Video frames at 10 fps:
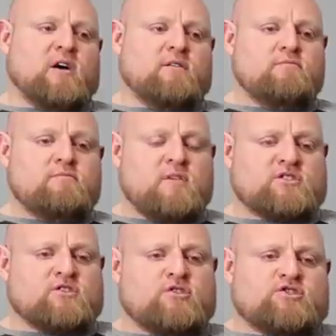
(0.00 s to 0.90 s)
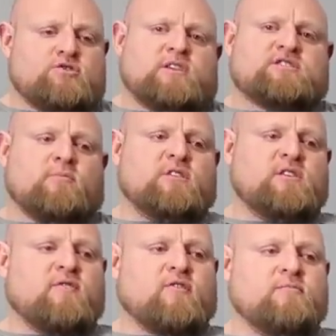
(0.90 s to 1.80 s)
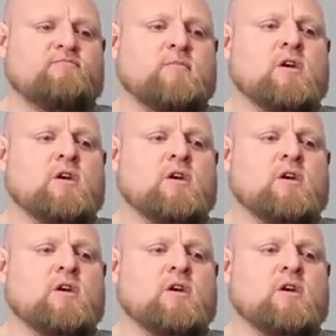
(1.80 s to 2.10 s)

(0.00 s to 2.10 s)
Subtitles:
but as soon as you need something different,